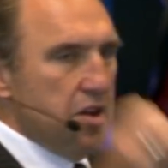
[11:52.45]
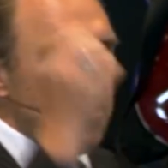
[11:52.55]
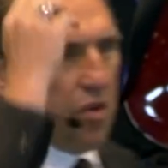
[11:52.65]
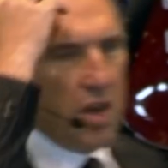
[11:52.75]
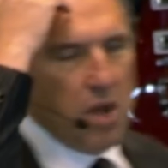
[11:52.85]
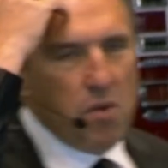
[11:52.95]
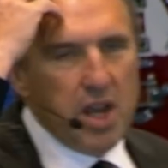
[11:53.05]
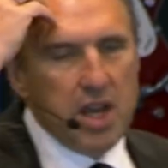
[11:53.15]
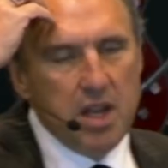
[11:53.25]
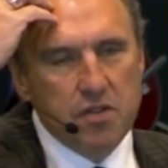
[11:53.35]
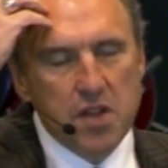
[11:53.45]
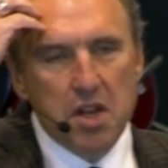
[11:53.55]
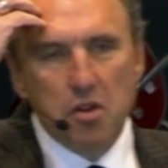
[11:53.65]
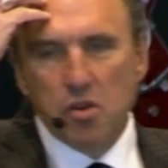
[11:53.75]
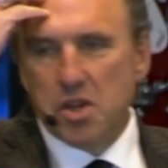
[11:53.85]
So, anyway, he
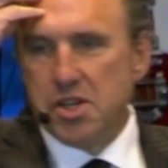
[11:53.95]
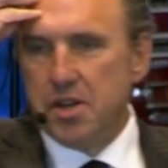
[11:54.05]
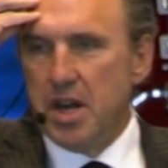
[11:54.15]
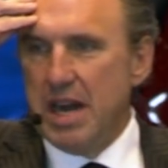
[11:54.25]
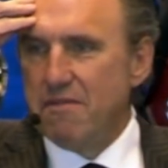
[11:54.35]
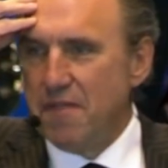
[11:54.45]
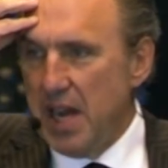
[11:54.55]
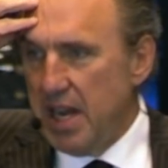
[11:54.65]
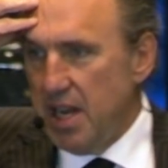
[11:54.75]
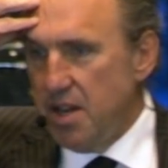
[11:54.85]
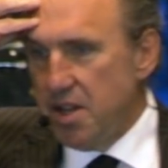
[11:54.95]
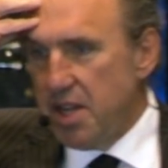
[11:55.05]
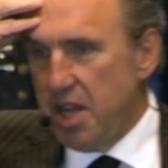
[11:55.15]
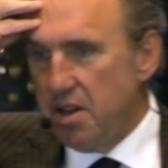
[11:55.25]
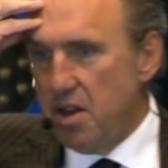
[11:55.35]
said, Look, I finally
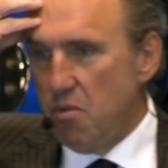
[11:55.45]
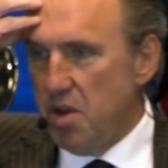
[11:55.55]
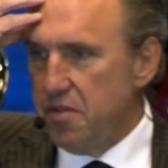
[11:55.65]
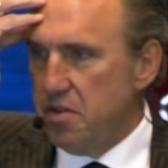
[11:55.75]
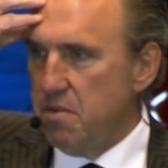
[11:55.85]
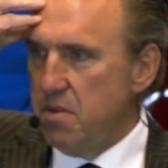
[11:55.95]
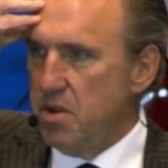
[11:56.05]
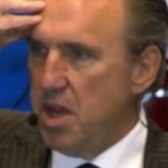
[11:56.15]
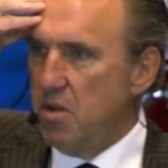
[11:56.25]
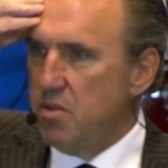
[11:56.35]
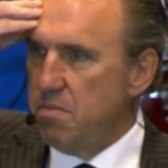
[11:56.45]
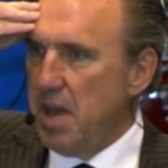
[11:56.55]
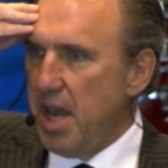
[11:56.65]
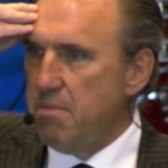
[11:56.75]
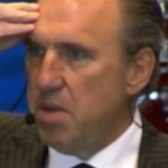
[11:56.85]
did get arrested. It was
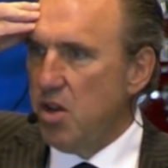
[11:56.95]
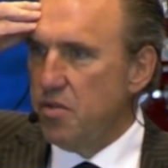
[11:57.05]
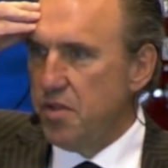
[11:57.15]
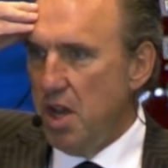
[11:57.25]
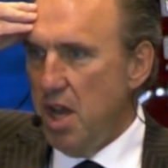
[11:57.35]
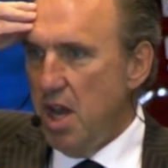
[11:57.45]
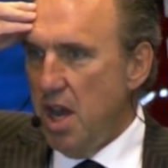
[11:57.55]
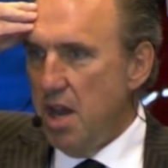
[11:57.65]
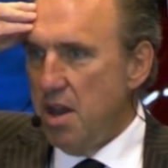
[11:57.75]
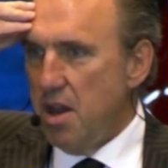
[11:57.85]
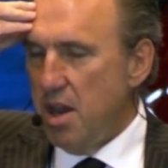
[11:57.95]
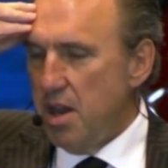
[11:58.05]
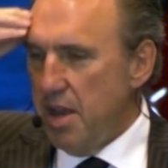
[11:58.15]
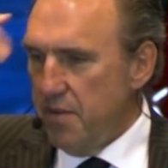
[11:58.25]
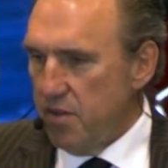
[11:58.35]
bad because
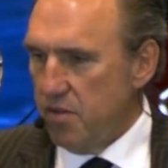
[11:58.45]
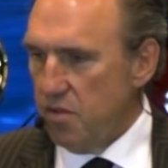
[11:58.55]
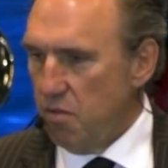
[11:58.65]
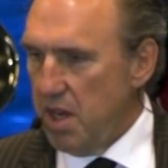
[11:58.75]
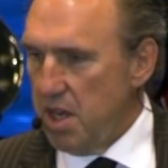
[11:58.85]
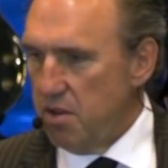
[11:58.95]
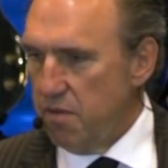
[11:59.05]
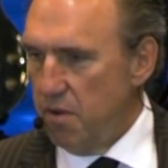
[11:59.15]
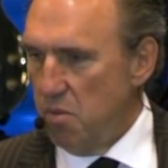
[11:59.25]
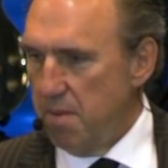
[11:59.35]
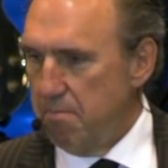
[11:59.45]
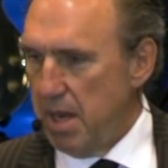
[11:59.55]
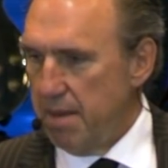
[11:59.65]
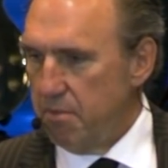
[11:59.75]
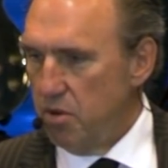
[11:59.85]
if it's three years for one
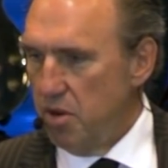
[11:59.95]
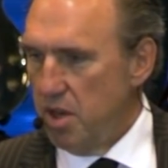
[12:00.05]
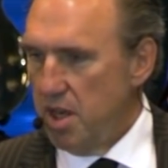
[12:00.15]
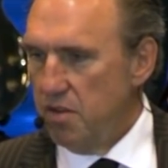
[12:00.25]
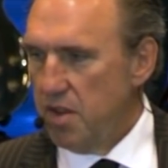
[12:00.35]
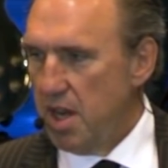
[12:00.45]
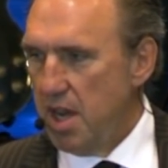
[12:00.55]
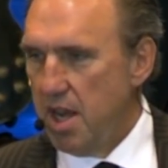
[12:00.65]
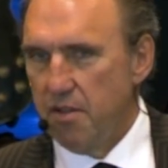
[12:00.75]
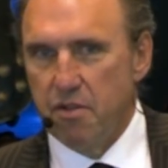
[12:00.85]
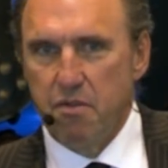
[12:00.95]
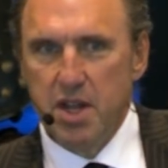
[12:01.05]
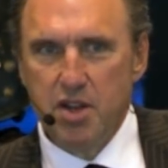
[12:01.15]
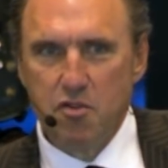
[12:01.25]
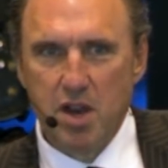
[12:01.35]
Bible, he said, I had
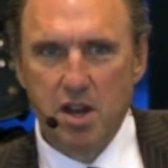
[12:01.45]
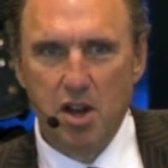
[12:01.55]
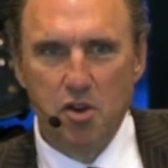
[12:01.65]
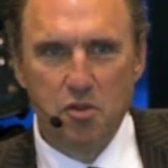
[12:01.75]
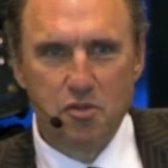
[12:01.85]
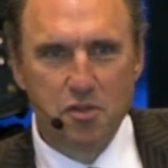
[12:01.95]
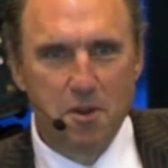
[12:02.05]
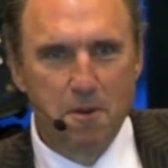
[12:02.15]
three truckloads.